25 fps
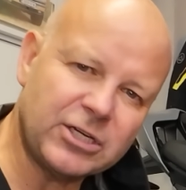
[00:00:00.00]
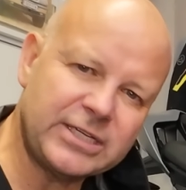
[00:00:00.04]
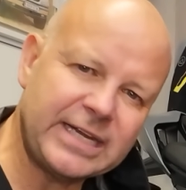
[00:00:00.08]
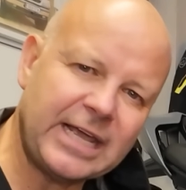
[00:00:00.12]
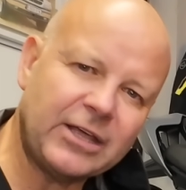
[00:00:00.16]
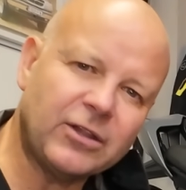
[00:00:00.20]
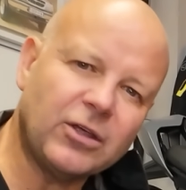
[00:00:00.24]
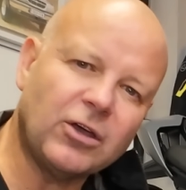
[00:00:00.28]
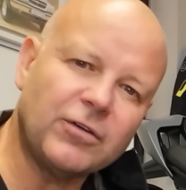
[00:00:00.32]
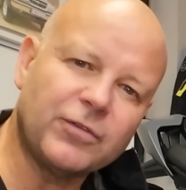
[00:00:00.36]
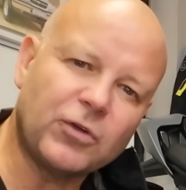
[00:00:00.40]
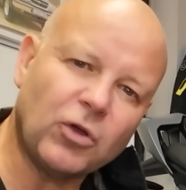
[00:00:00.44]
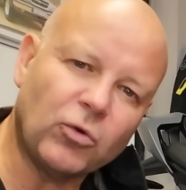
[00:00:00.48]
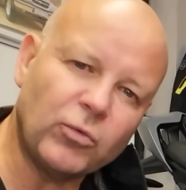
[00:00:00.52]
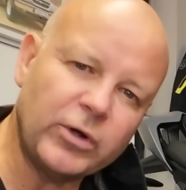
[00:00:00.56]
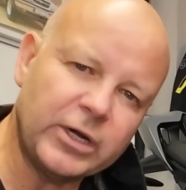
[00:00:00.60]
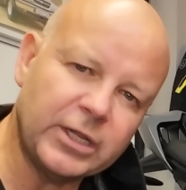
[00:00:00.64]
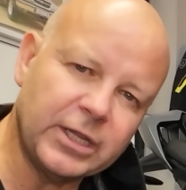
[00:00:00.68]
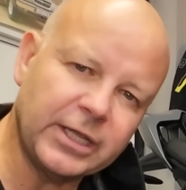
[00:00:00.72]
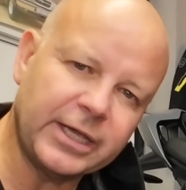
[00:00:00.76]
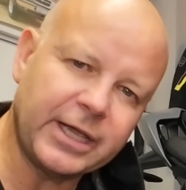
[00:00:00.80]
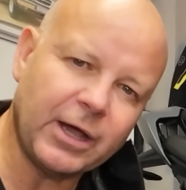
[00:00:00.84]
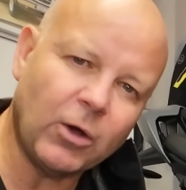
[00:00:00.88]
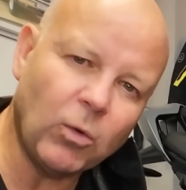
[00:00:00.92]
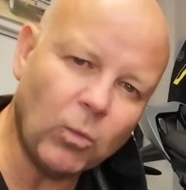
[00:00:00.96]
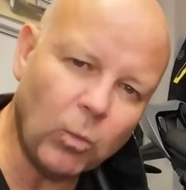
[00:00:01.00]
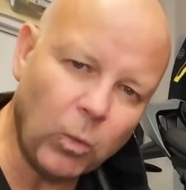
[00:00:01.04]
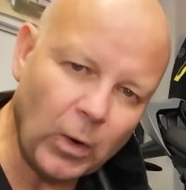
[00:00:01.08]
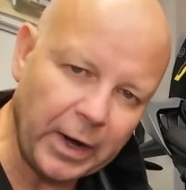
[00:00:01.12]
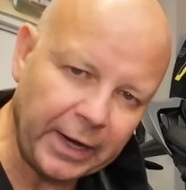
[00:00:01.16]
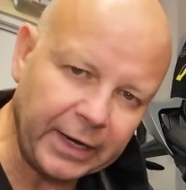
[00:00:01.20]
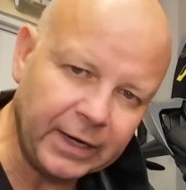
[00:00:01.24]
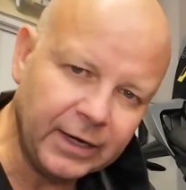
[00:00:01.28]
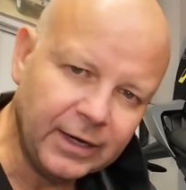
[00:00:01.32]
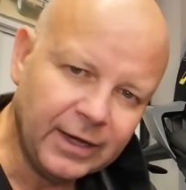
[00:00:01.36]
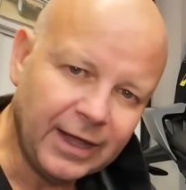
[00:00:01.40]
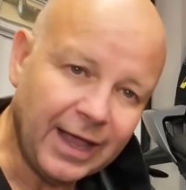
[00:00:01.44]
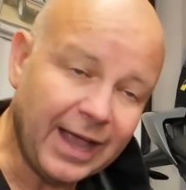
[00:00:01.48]
Now that I've got rid of the
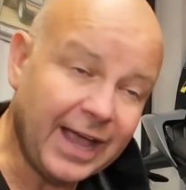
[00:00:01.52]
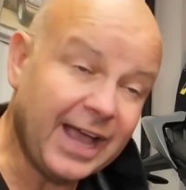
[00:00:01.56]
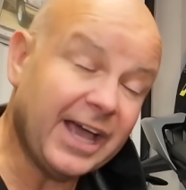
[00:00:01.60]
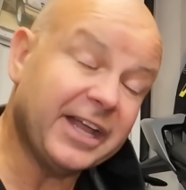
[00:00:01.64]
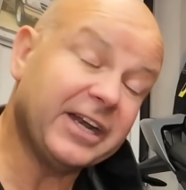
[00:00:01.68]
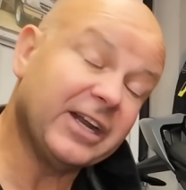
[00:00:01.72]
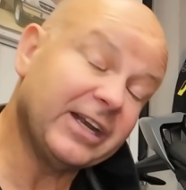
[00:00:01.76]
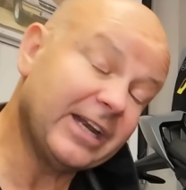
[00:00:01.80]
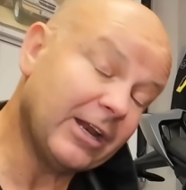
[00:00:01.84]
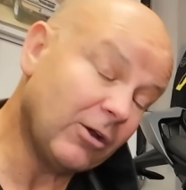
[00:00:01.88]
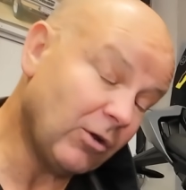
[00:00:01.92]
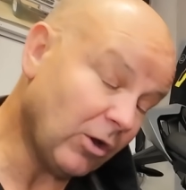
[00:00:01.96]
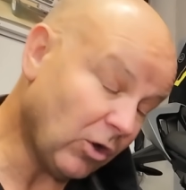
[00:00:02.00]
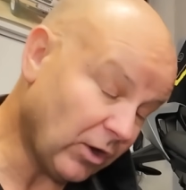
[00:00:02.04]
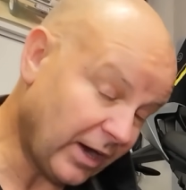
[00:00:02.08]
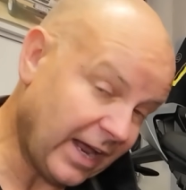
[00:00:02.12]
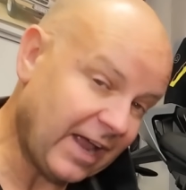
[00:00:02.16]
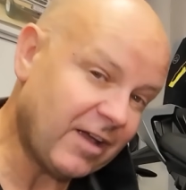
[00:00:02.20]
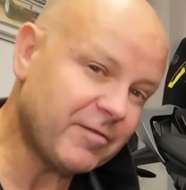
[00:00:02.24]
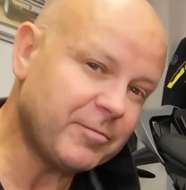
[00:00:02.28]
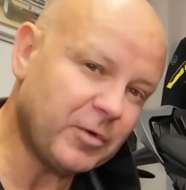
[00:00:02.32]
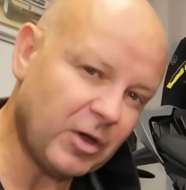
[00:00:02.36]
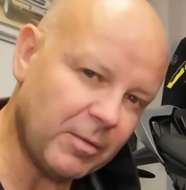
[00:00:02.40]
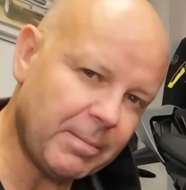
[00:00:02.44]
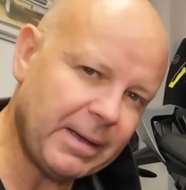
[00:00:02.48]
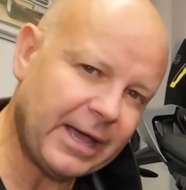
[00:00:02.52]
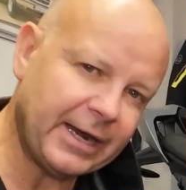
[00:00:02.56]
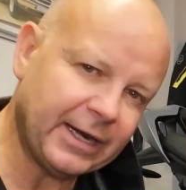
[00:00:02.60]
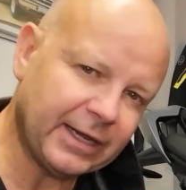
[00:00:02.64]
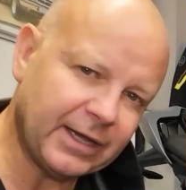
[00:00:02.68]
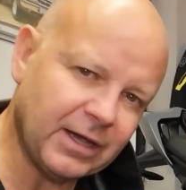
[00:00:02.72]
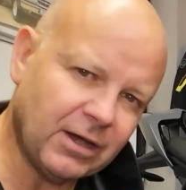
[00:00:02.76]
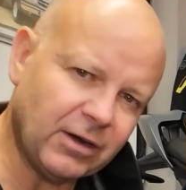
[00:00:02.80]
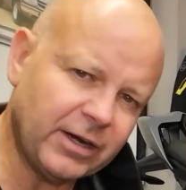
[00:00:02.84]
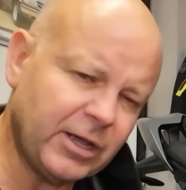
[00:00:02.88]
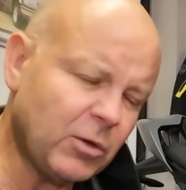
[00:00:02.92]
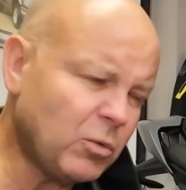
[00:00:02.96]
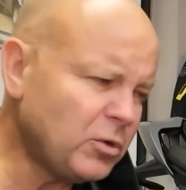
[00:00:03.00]
Goldwing and I no longer have my
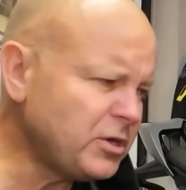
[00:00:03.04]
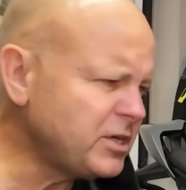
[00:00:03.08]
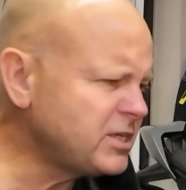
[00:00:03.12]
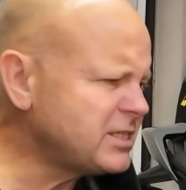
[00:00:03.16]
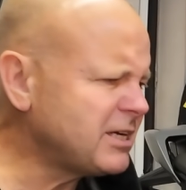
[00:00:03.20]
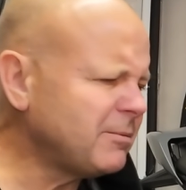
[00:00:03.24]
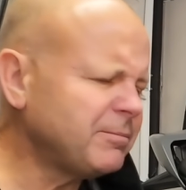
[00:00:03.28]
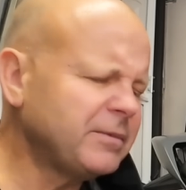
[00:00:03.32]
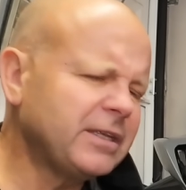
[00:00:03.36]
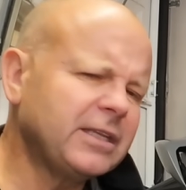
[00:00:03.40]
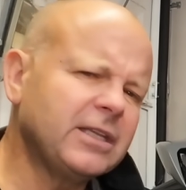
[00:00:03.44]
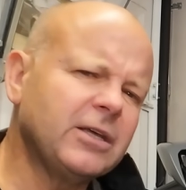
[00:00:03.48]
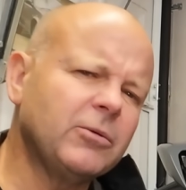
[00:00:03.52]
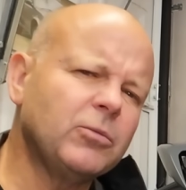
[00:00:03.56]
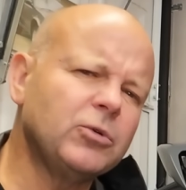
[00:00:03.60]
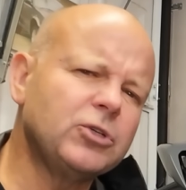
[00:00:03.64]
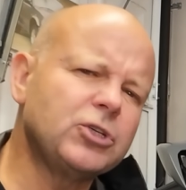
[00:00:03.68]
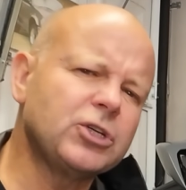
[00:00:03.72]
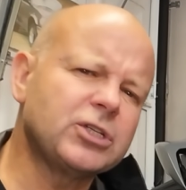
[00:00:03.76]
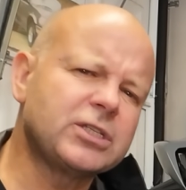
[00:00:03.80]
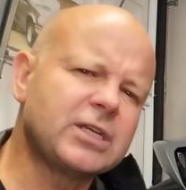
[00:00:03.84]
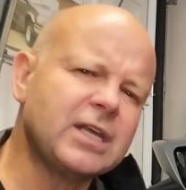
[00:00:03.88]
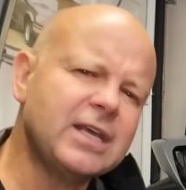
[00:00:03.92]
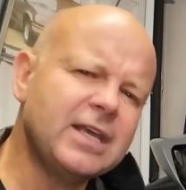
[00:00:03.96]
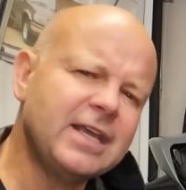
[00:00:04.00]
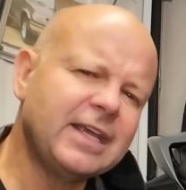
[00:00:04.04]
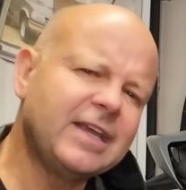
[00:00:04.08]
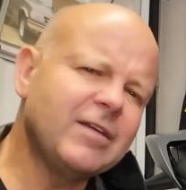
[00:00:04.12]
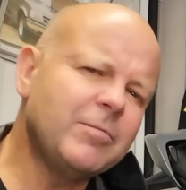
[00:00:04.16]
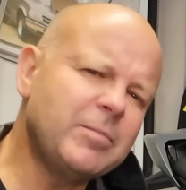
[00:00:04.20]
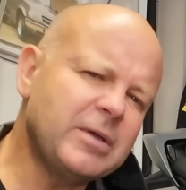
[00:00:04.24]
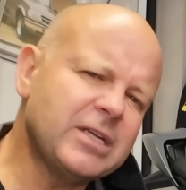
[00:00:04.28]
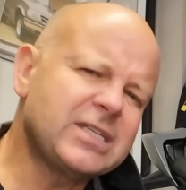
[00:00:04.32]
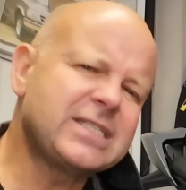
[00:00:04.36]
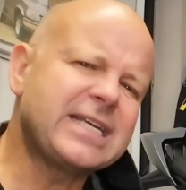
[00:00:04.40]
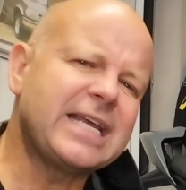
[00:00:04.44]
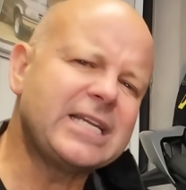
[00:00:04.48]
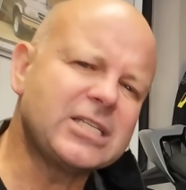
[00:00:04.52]
Panigale, I wanted something that would just give me
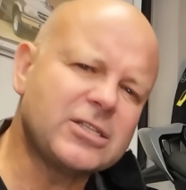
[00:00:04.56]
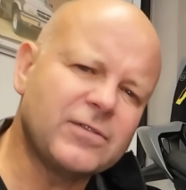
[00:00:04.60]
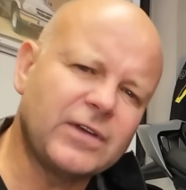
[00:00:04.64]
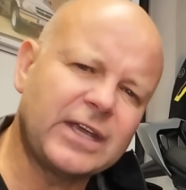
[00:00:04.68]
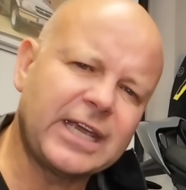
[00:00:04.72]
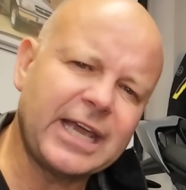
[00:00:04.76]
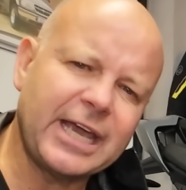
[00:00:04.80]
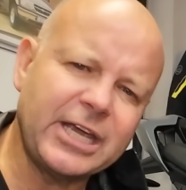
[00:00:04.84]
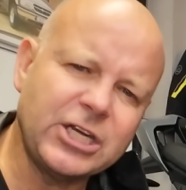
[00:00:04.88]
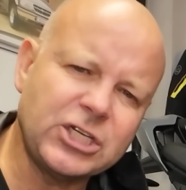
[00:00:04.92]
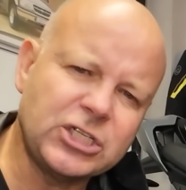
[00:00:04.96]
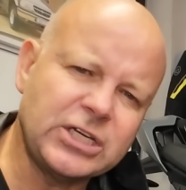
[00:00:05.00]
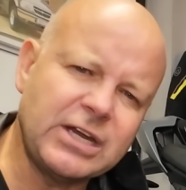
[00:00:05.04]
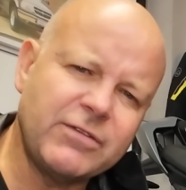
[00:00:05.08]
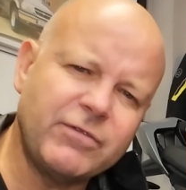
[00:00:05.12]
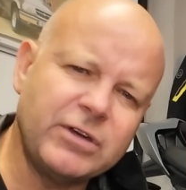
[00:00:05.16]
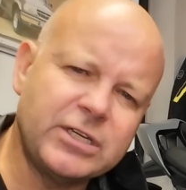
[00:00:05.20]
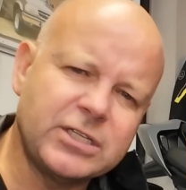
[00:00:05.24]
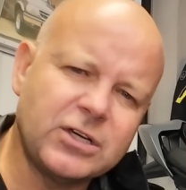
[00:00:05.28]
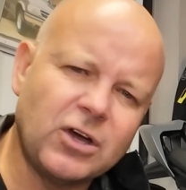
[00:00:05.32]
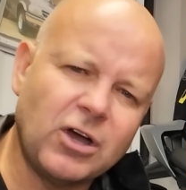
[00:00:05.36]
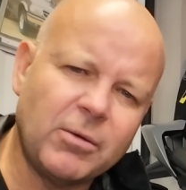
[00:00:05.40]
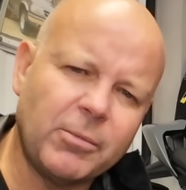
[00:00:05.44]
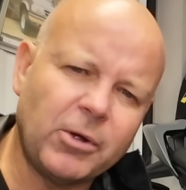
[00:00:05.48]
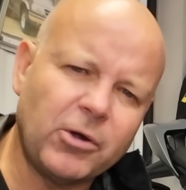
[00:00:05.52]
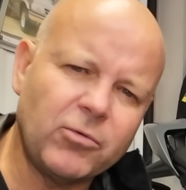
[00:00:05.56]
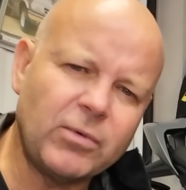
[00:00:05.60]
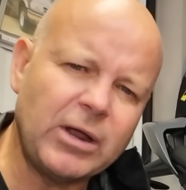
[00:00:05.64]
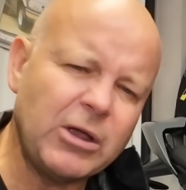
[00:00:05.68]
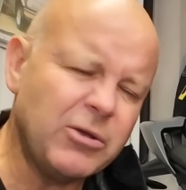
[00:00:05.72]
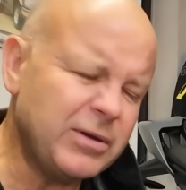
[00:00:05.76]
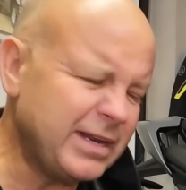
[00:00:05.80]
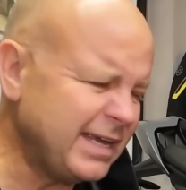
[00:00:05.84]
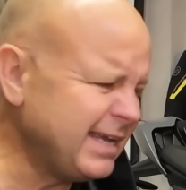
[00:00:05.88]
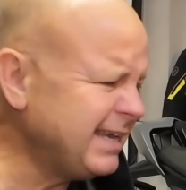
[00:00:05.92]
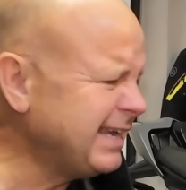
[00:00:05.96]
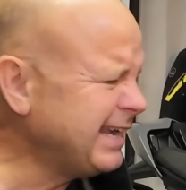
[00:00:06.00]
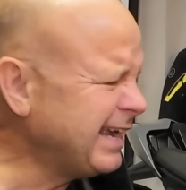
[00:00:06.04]
a sense of occasion every time I
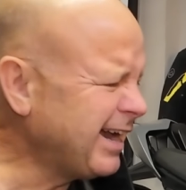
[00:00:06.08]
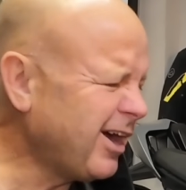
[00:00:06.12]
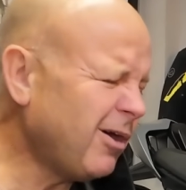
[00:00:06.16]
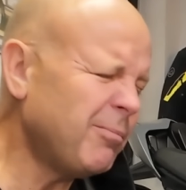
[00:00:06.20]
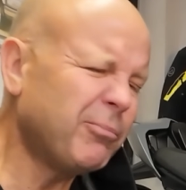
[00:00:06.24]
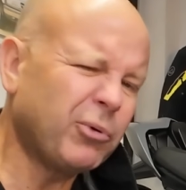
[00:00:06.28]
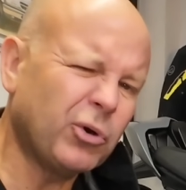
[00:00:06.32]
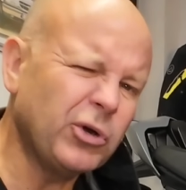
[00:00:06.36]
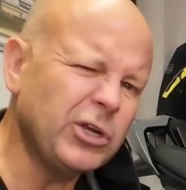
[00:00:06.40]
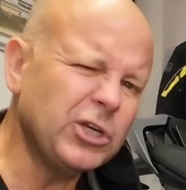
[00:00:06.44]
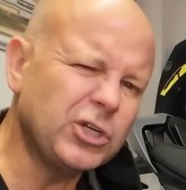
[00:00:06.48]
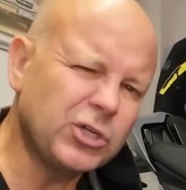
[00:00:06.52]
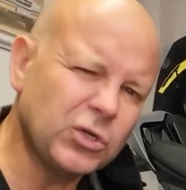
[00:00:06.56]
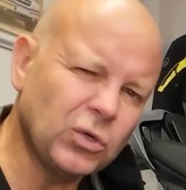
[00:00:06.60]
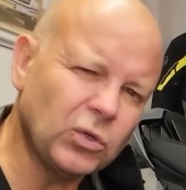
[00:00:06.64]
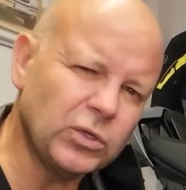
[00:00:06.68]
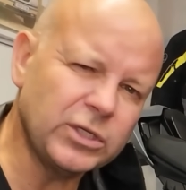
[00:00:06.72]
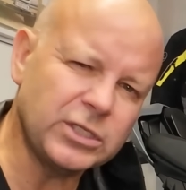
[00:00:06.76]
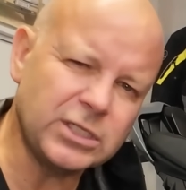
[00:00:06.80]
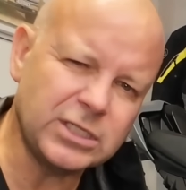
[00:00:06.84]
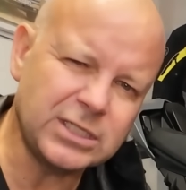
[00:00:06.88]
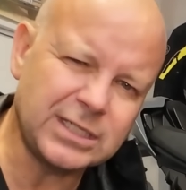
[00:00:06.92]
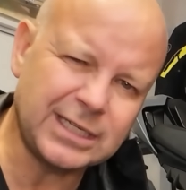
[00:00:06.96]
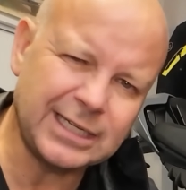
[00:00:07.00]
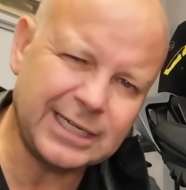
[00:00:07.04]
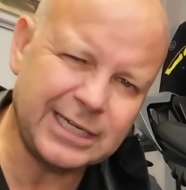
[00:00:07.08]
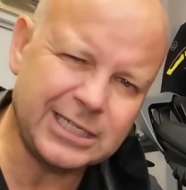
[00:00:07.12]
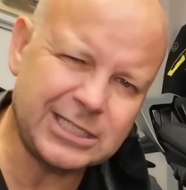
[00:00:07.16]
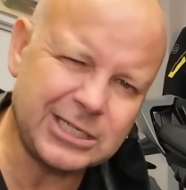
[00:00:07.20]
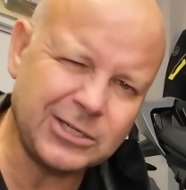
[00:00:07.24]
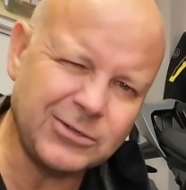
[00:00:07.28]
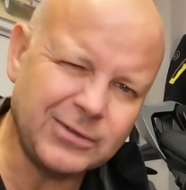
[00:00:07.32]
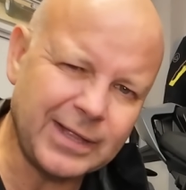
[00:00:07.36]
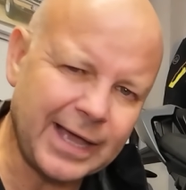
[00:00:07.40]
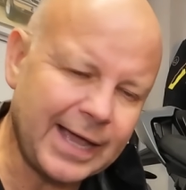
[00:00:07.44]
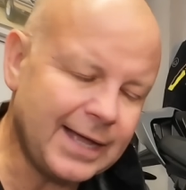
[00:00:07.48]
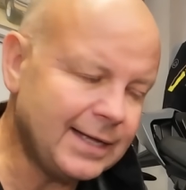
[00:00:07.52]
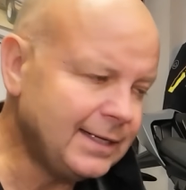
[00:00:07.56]
rode it. I'm pretty sure this is going to
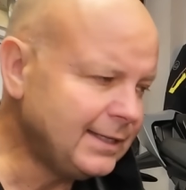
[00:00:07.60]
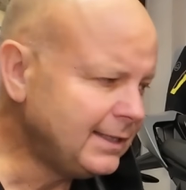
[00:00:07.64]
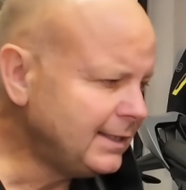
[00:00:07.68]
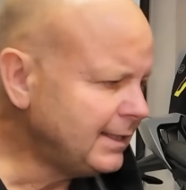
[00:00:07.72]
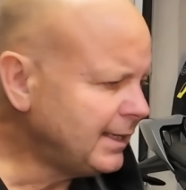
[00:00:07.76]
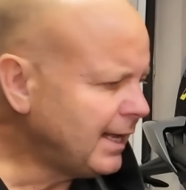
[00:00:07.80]
do that.